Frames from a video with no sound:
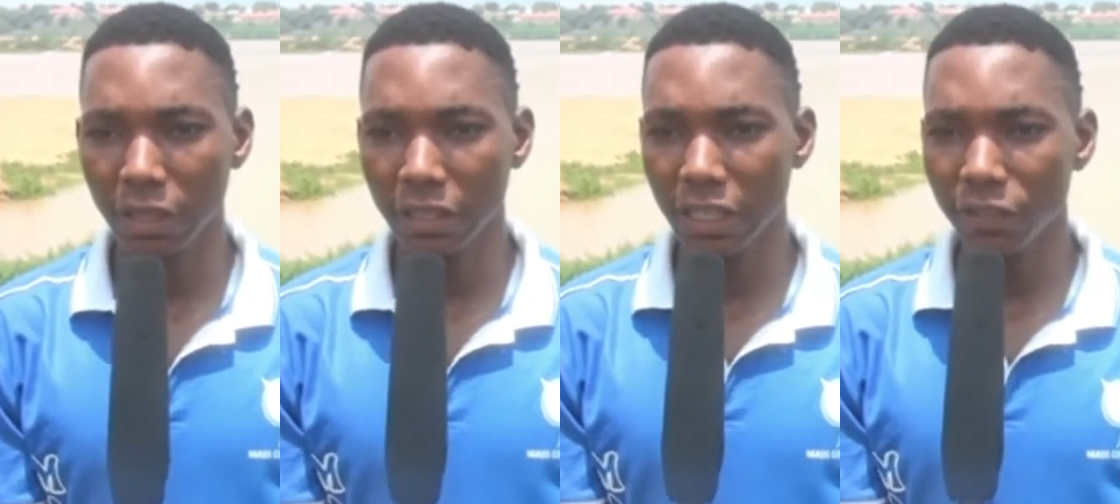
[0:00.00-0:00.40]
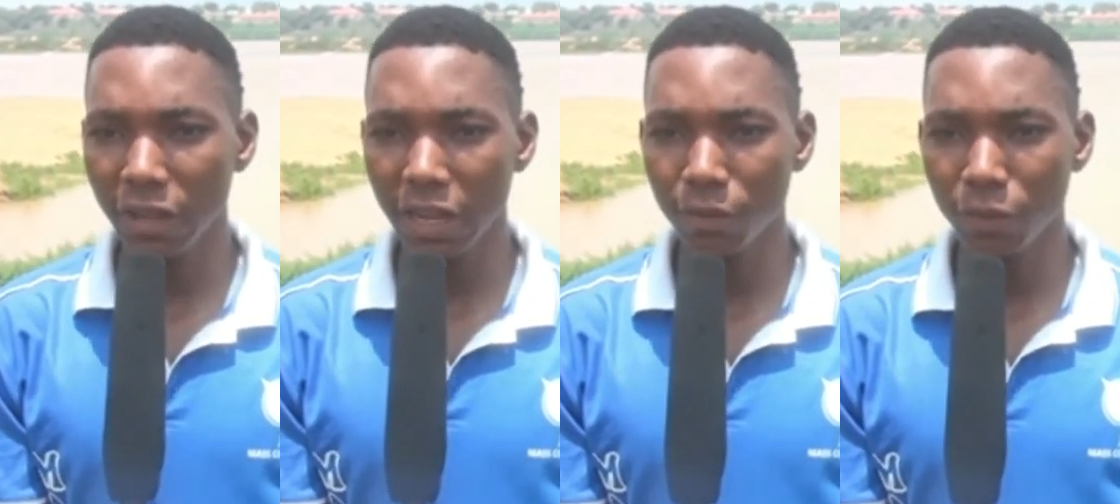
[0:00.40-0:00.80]
The
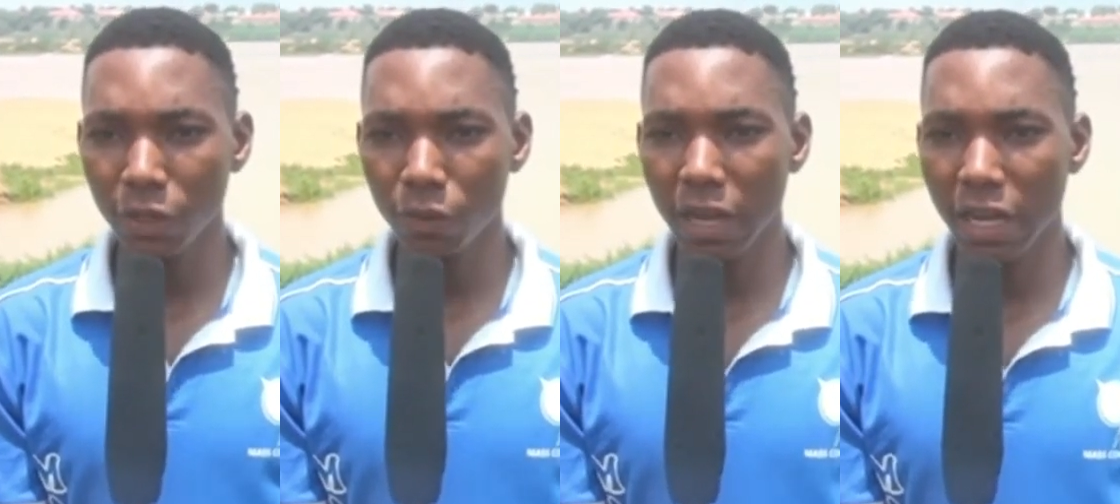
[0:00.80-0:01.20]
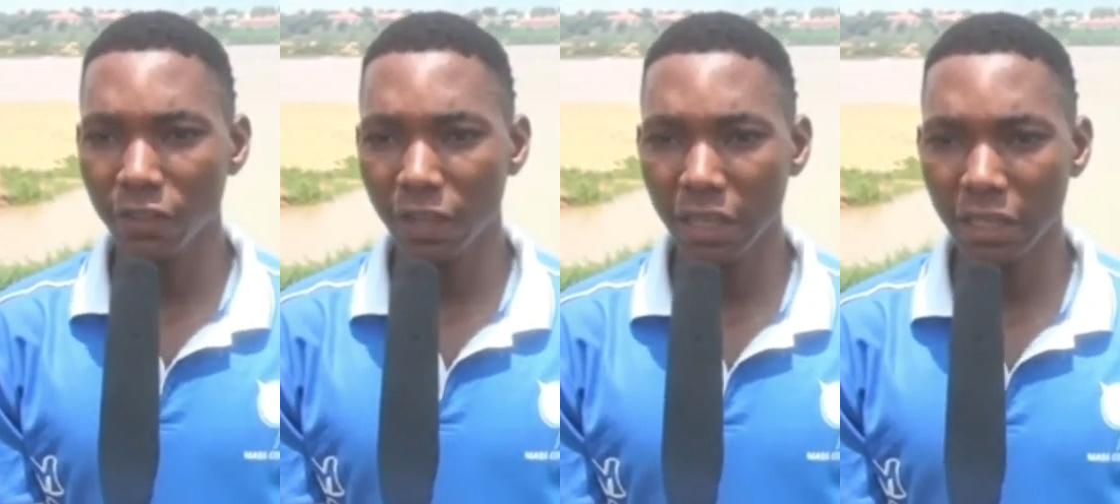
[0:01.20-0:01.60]
River Benue and
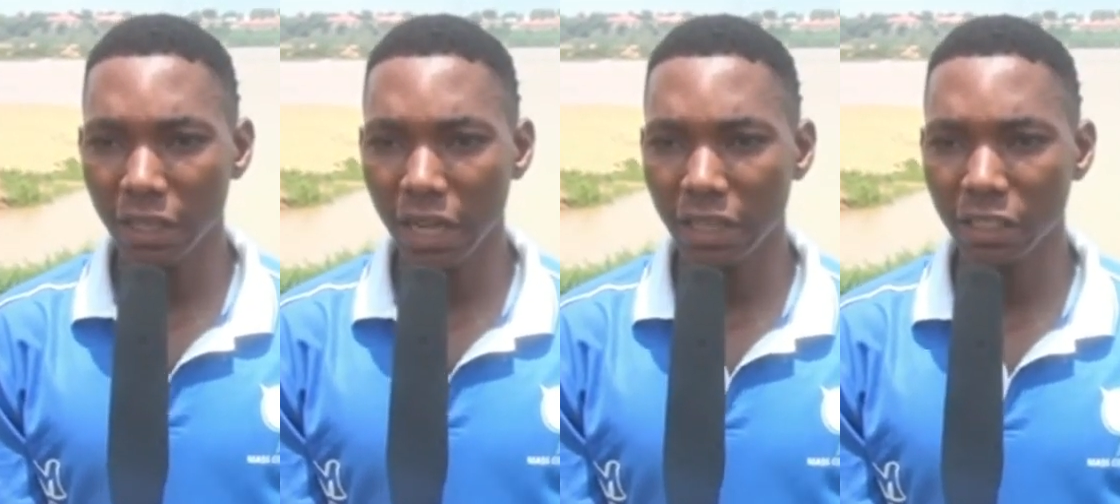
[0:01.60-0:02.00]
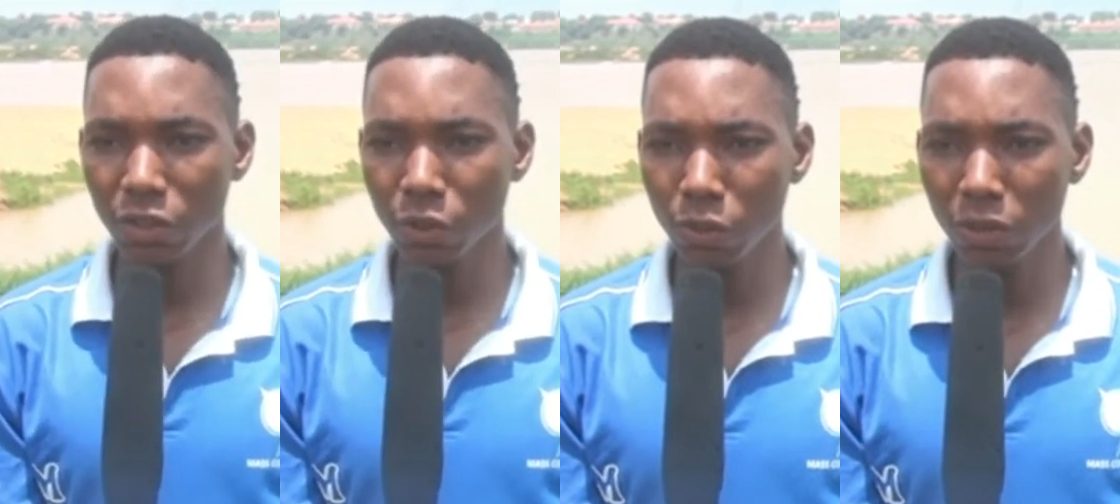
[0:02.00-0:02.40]
River Niger are the
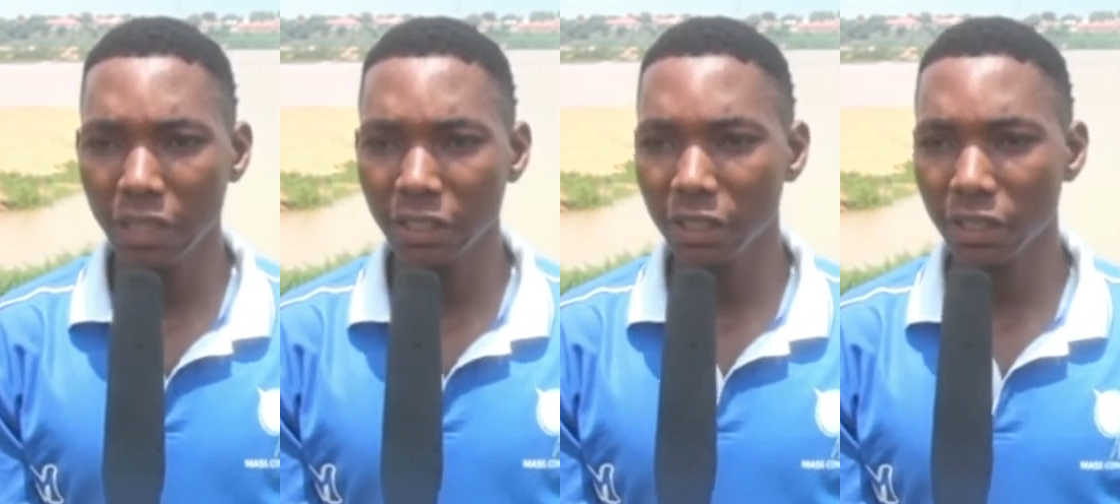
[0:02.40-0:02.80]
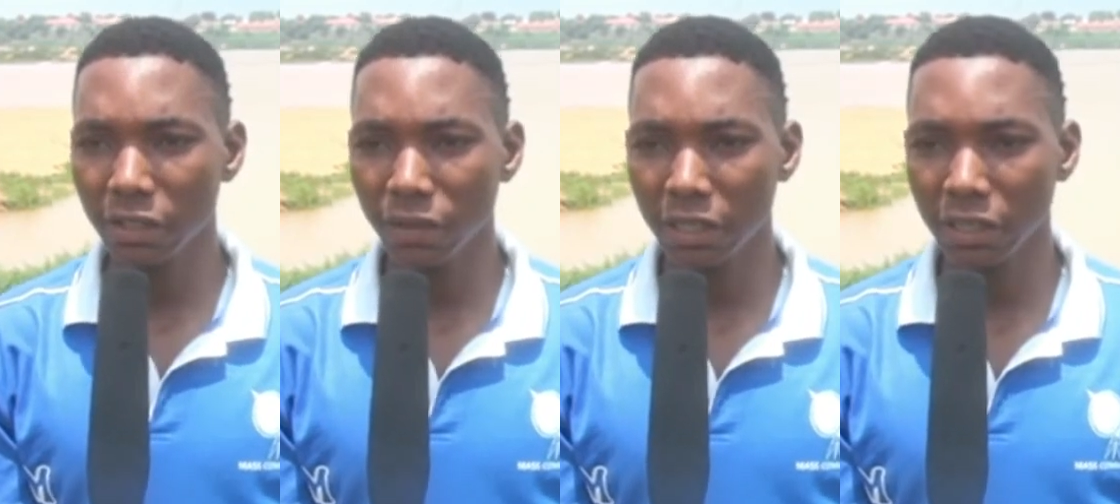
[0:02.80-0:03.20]
two largest
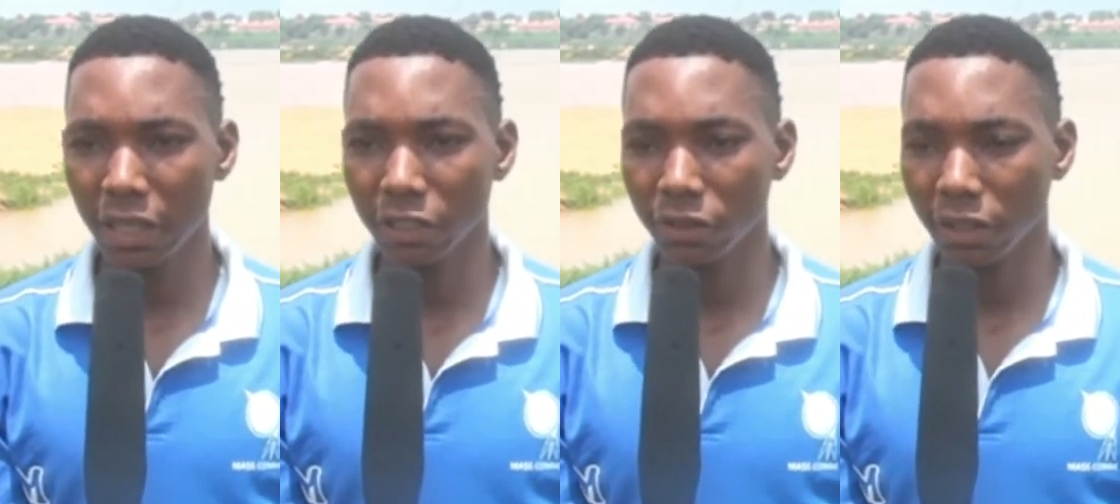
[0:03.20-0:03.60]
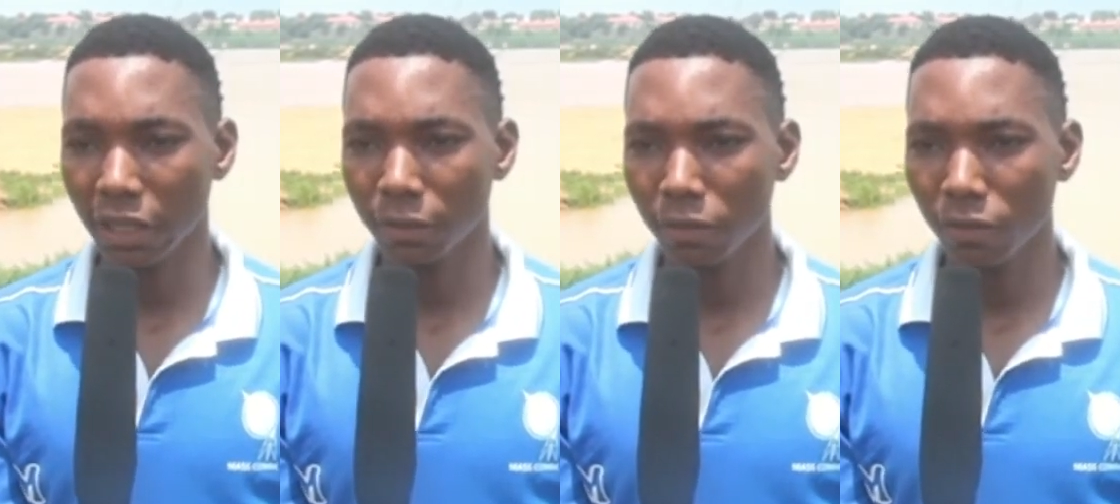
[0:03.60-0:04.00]
rivers in Nigeria.